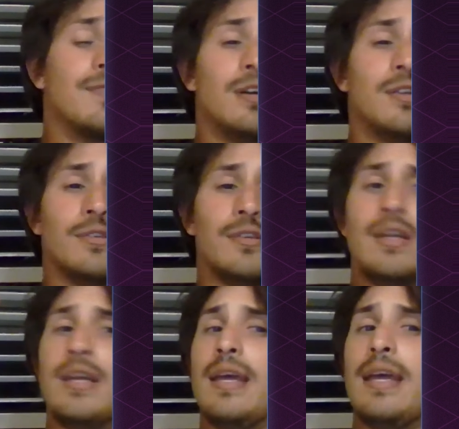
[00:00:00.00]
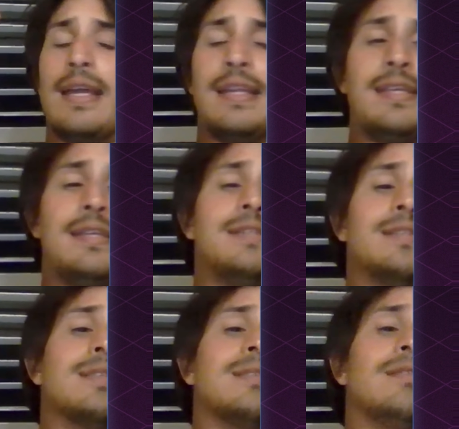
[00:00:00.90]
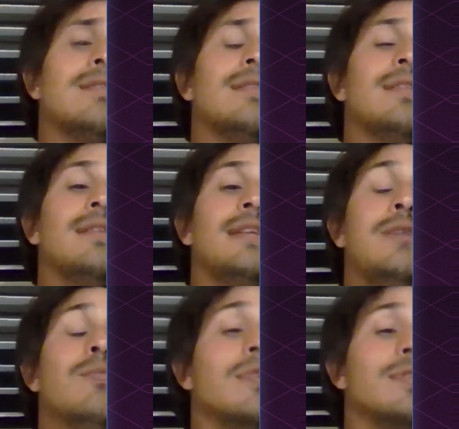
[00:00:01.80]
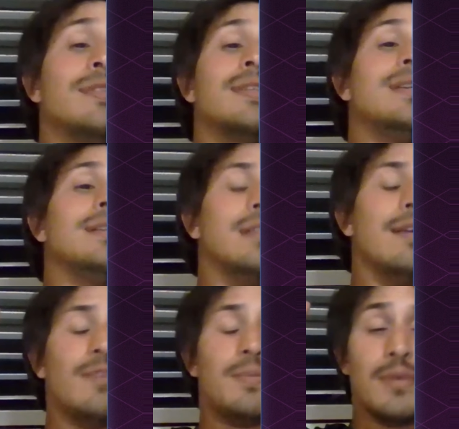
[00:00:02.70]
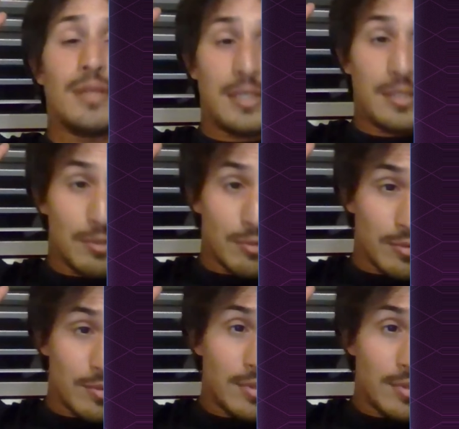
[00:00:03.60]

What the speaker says: father, and he wants to kill everybody too.